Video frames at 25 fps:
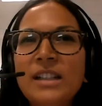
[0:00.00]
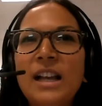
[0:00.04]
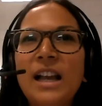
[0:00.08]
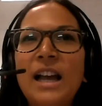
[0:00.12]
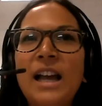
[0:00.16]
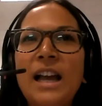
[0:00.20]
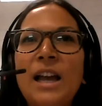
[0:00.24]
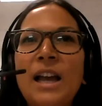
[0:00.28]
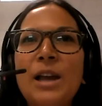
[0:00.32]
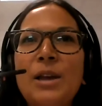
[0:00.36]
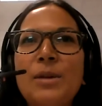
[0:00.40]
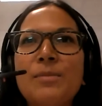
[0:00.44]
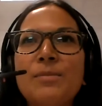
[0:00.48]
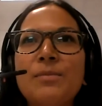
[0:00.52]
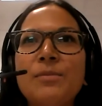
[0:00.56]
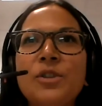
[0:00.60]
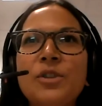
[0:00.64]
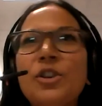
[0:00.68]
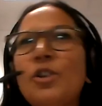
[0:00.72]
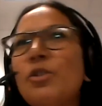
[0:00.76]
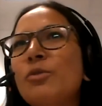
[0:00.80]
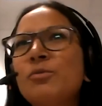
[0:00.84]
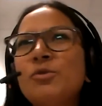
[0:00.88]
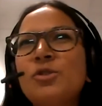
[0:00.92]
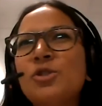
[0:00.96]

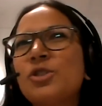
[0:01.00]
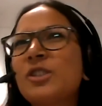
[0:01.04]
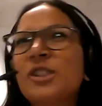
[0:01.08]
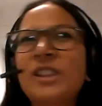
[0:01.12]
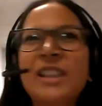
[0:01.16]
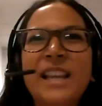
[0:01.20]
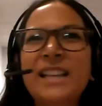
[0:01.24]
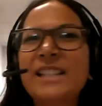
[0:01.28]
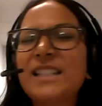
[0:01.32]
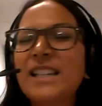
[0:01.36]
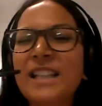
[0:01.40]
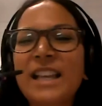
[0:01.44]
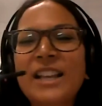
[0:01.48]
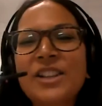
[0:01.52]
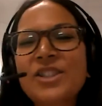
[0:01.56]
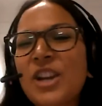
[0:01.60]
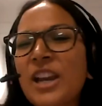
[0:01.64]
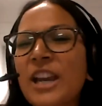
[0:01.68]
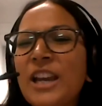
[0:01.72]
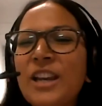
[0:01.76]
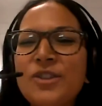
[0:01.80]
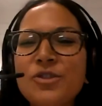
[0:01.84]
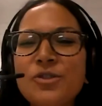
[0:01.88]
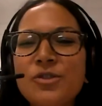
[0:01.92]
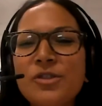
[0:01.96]
Just things like that
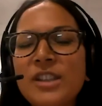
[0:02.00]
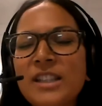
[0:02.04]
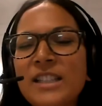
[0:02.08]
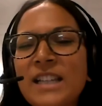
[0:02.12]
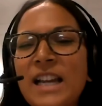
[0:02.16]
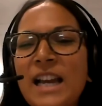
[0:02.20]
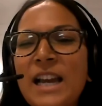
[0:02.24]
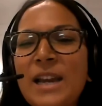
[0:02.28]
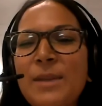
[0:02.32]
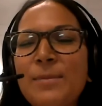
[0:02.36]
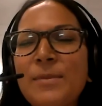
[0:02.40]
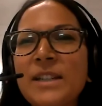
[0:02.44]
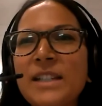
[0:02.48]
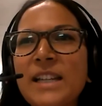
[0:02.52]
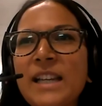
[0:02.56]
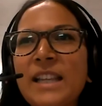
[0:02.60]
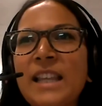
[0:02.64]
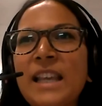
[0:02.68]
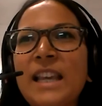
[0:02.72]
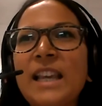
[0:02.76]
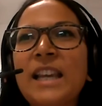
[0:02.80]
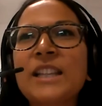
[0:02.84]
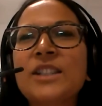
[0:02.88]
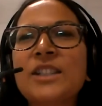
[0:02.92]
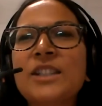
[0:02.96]
change all the time, and I
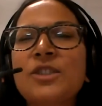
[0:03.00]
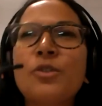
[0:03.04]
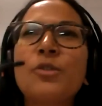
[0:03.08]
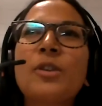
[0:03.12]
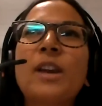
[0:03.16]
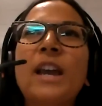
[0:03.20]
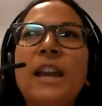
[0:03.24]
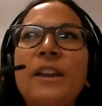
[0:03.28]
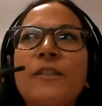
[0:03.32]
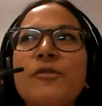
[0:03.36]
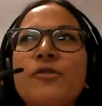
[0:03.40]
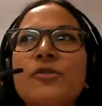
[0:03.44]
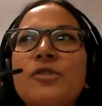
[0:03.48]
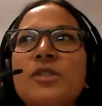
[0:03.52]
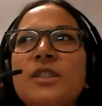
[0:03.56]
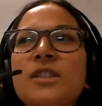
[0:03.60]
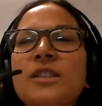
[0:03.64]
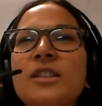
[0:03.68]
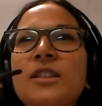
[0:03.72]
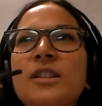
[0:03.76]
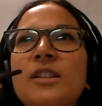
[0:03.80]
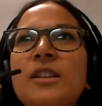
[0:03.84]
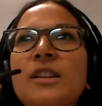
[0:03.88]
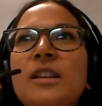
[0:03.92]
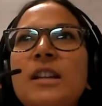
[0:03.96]
think it's okay for us
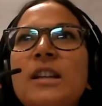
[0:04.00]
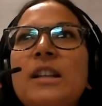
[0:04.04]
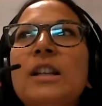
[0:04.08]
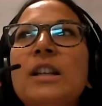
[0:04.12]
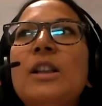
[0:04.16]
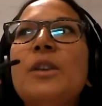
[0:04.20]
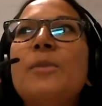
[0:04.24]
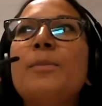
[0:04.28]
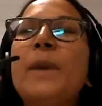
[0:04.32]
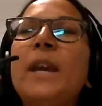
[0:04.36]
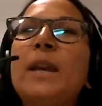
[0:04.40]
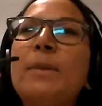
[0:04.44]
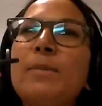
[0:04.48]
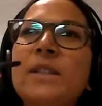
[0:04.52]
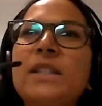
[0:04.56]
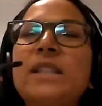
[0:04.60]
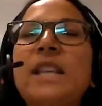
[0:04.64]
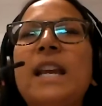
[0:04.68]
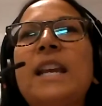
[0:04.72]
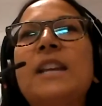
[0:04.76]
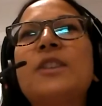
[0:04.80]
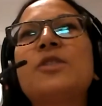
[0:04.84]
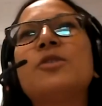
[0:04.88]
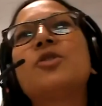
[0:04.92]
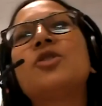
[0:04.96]
to make
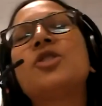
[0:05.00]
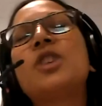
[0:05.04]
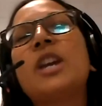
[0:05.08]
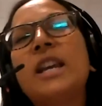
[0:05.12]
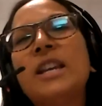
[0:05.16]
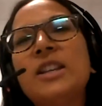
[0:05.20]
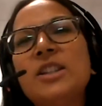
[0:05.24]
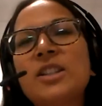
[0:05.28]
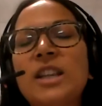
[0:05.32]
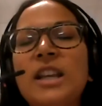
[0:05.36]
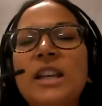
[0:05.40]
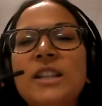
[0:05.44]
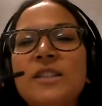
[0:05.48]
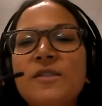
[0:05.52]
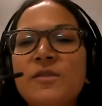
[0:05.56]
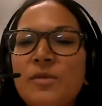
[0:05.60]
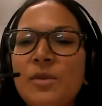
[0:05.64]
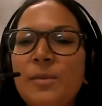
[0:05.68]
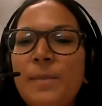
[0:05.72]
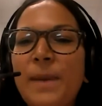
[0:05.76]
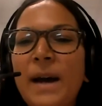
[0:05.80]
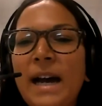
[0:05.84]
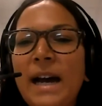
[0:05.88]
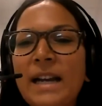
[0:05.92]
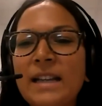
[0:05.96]
mistakes or change things from
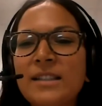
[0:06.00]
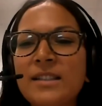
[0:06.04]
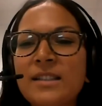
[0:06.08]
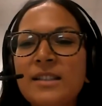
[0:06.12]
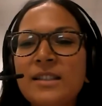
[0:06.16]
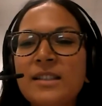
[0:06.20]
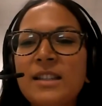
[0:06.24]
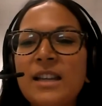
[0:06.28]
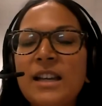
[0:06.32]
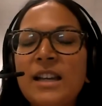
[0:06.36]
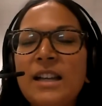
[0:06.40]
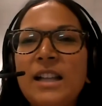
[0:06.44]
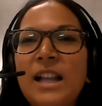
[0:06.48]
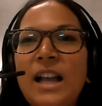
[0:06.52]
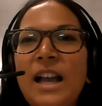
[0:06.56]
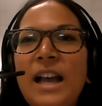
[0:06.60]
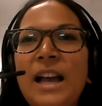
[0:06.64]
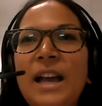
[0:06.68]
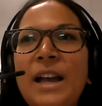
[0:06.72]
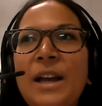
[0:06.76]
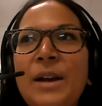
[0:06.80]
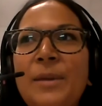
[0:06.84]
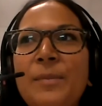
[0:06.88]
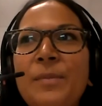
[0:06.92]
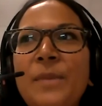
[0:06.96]
the past.
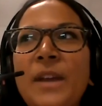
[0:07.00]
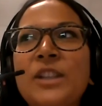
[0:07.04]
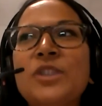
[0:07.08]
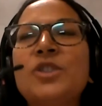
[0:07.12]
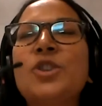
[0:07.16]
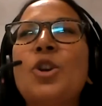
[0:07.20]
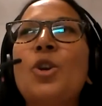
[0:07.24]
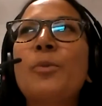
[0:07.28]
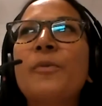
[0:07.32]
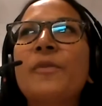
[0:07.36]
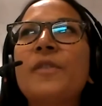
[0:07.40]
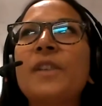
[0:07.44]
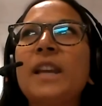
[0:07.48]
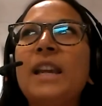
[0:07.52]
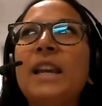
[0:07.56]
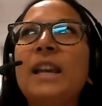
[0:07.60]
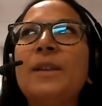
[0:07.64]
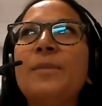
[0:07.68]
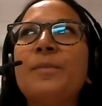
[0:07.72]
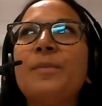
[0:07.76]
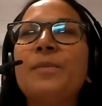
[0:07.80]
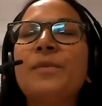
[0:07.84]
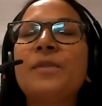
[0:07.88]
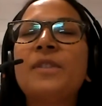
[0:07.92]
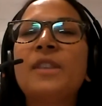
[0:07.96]
And so
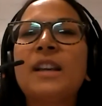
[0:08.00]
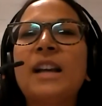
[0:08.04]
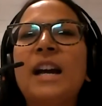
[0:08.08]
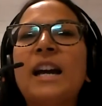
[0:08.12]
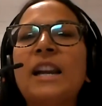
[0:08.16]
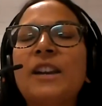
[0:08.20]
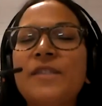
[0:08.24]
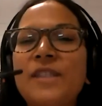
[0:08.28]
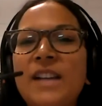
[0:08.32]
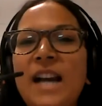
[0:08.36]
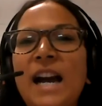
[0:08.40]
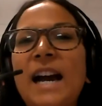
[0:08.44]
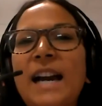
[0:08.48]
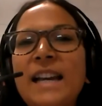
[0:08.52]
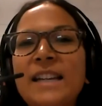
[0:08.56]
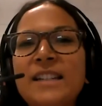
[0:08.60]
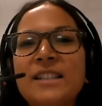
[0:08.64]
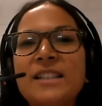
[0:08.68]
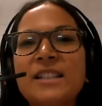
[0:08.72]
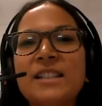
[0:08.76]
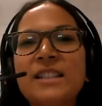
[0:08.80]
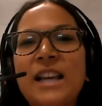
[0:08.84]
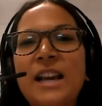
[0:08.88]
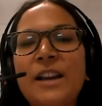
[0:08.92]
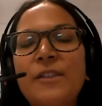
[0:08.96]
hopefully the kind of
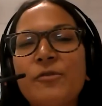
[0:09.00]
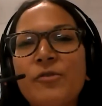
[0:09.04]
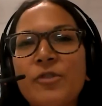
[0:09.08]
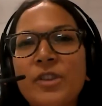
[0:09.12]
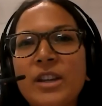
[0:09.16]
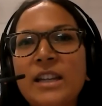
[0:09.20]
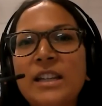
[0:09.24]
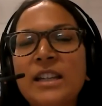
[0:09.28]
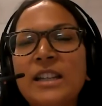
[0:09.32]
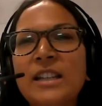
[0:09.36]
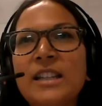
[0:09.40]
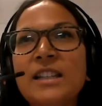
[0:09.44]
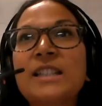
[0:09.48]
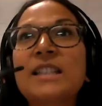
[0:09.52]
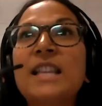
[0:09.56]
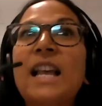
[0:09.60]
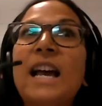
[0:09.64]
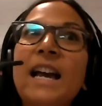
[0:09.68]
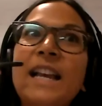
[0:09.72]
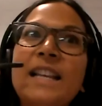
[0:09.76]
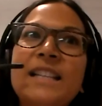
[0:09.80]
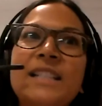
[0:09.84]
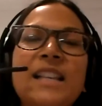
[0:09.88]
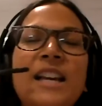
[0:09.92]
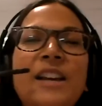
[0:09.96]
guidance that I've written and the
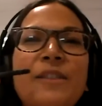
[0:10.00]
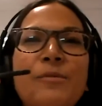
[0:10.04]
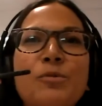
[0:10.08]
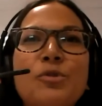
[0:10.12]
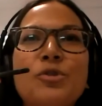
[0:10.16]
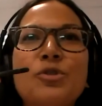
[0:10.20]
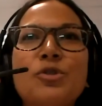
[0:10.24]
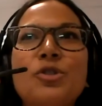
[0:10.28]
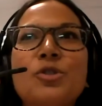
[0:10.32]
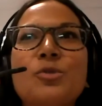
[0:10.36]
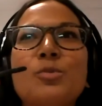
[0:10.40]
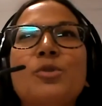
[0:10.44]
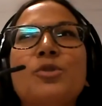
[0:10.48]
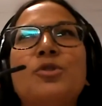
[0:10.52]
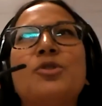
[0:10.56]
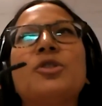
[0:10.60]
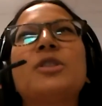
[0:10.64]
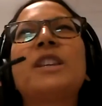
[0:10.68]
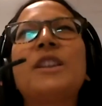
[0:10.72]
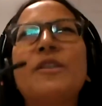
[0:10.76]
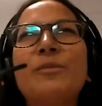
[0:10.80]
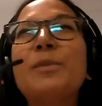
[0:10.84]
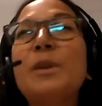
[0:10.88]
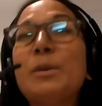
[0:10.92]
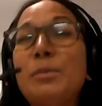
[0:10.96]
slides that I've produced will
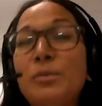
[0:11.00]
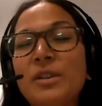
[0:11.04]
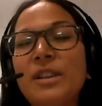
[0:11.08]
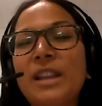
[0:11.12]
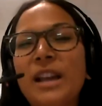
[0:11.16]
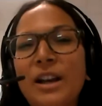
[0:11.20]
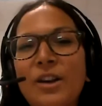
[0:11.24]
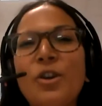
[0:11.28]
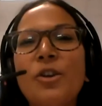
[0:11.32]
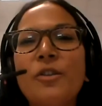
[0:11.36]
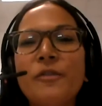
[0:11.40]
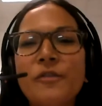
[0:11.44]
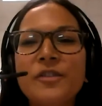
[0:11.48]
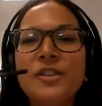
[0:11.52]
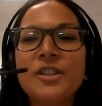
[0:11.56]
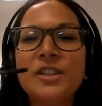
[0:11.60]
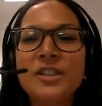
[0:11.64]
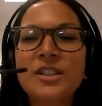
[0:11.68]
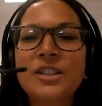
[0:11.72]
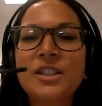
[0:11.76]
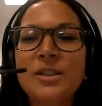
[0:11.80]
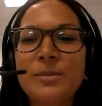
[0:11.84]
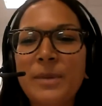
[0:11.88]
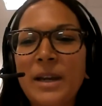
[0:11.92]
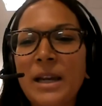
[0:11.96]
just give people that
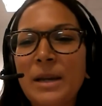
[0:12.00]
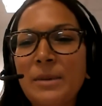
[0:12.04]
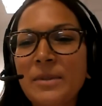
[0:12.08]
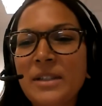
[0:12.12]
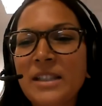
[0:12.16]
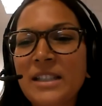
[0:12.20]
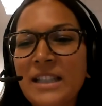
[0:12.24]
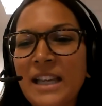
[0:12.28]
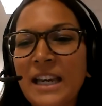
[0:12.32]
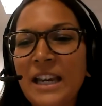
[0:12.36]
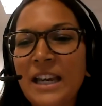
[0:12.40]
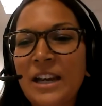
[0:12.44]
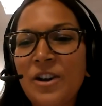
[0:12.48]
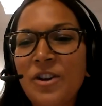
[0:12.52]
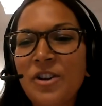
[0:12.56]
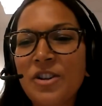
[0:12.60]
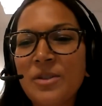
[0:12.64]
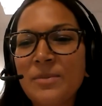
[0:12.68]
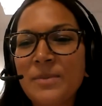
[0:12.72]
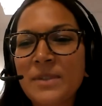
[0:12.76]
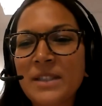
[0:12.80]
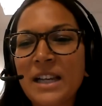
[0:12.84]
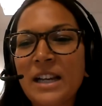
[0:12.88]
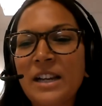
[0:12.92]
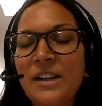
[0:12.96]
confidence to be able to take it on
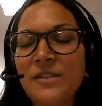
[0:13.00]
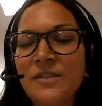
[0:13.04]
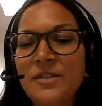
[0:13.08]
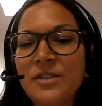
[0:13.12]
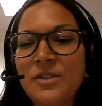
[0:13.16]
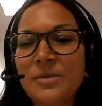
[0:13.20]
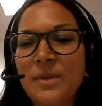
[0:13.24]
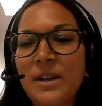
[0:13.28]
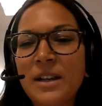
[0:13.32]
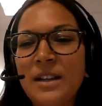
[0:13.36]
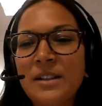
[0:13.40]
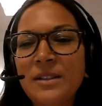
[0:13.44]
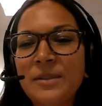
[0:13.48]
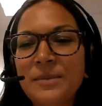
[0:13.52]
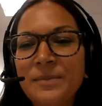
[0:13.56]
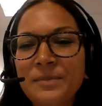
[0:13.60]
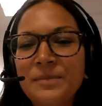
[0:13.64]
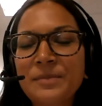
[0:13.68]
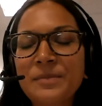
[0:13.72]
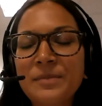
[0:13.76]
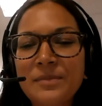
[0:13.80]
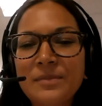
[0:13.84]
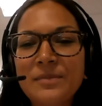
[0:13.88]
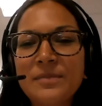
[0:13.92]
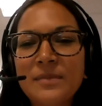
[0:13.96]
themselves as well.
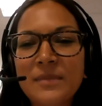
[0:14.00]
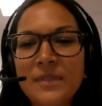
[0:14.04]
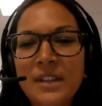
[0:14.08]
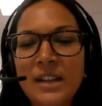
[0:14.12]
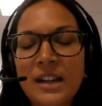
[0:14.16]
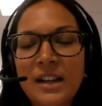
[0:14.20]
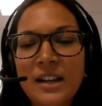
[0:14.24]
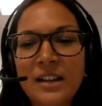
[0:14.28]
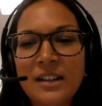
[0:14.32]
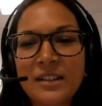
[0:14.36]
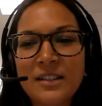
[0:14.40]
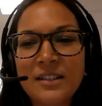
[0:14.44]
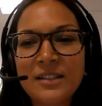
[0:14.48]
Yeah.